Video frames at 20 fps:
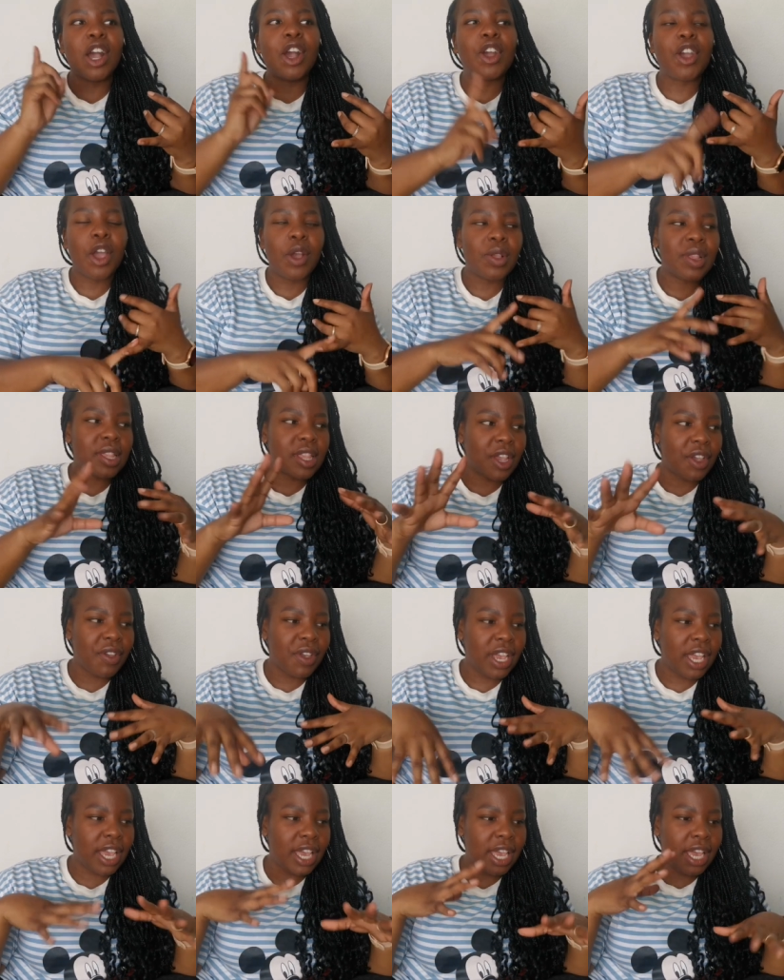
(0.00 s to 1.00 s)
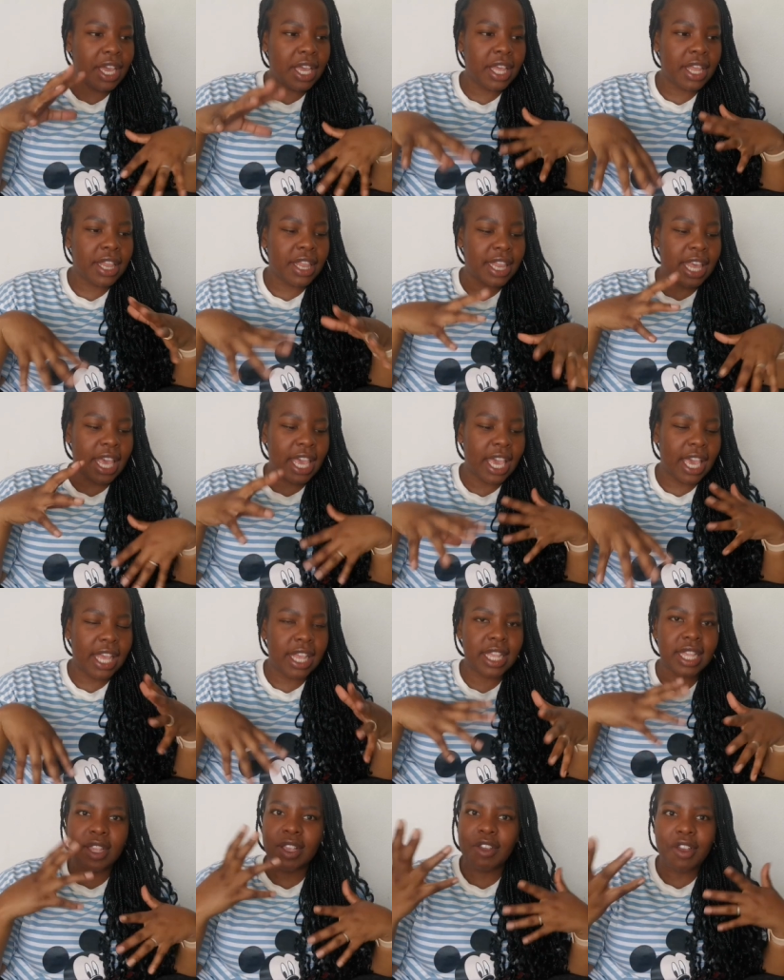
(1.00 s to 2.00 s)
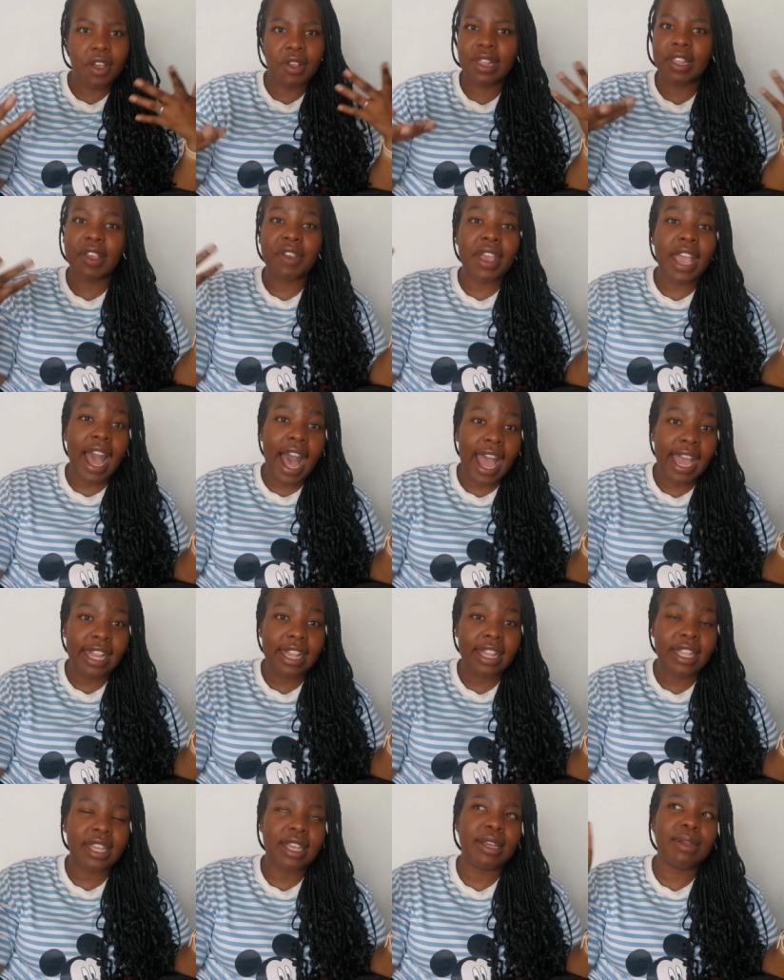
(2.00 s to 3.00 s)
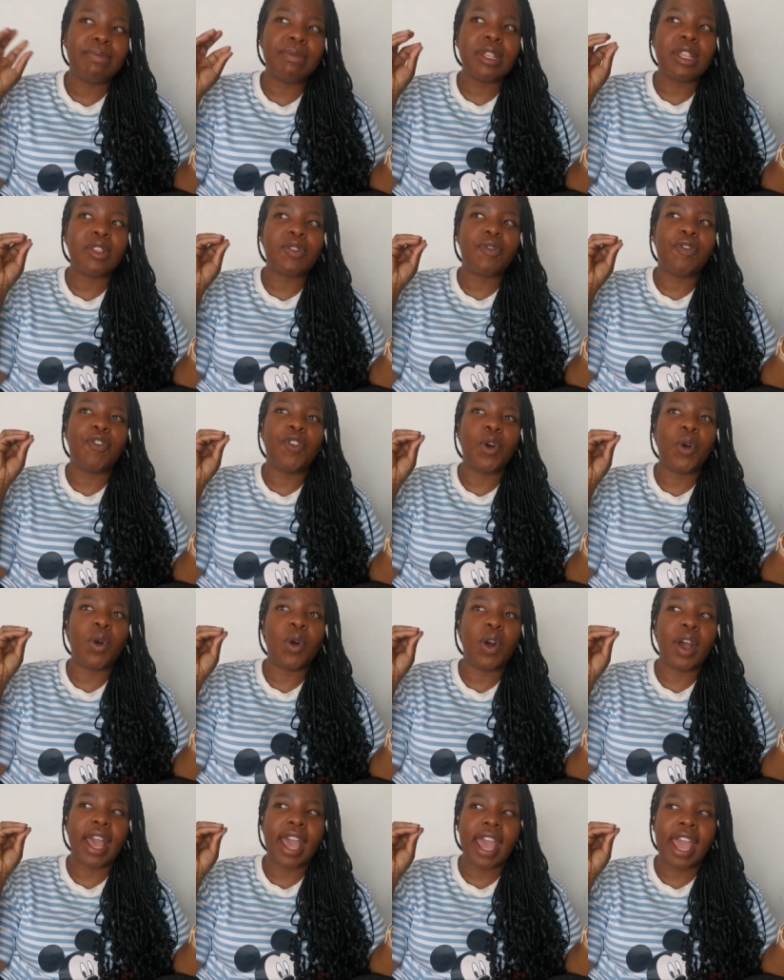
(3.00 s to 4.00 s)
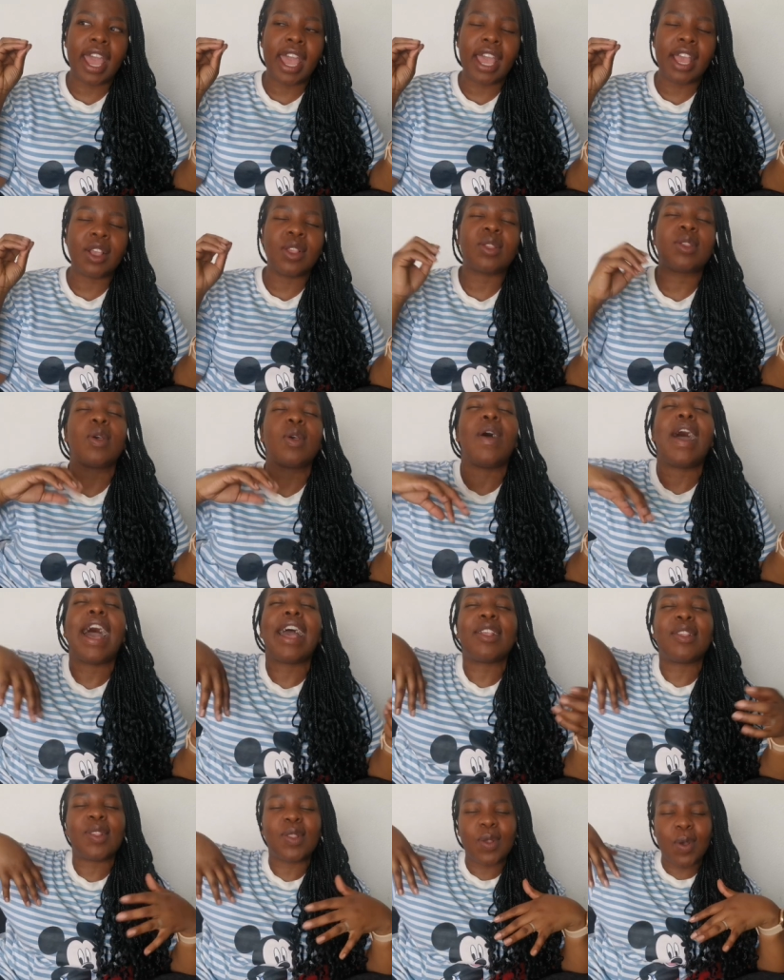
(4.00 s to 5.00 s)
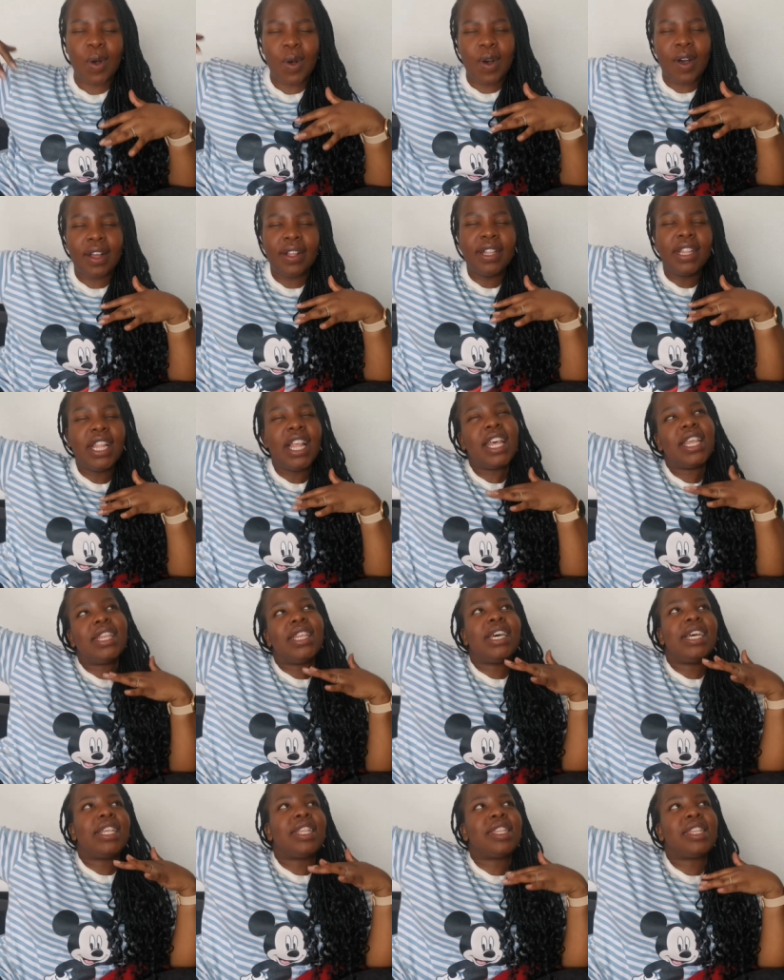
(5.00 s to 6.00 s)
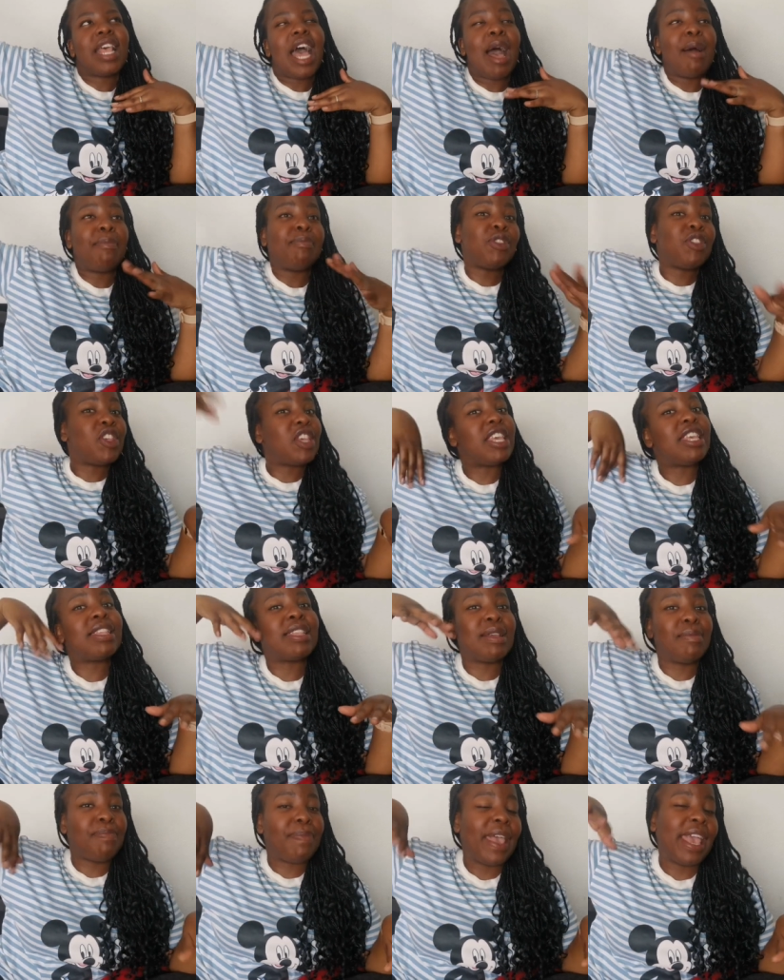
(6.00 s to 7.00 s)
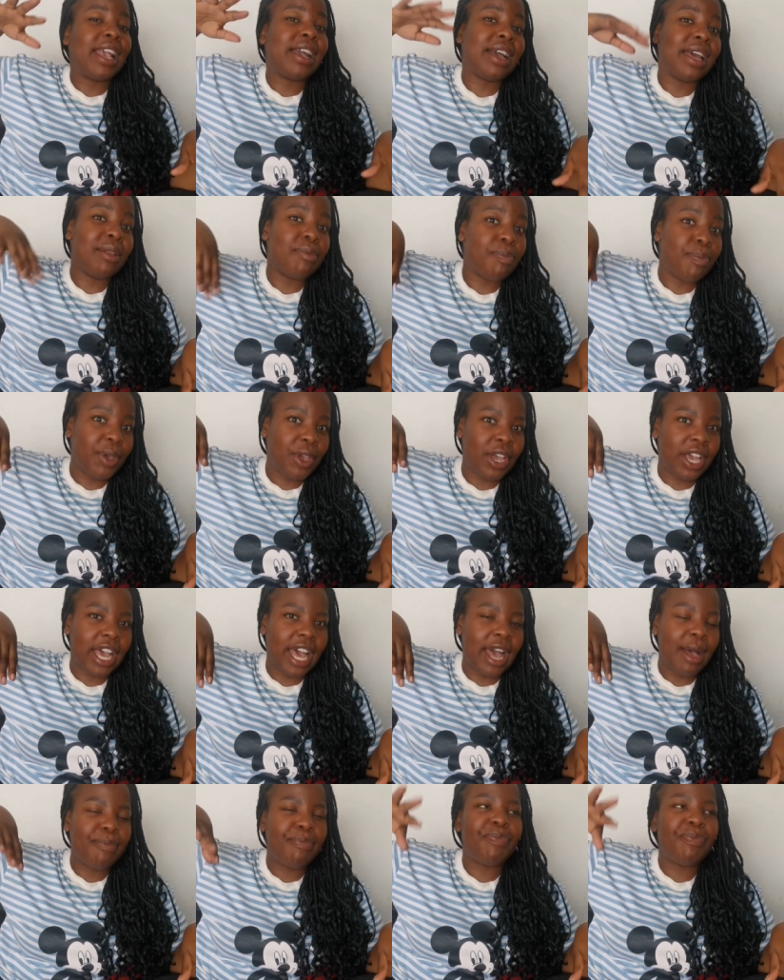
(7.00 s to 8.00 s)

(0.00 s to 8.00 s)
grocery thingies grocery items for a so i saw this um cheese and bacon burger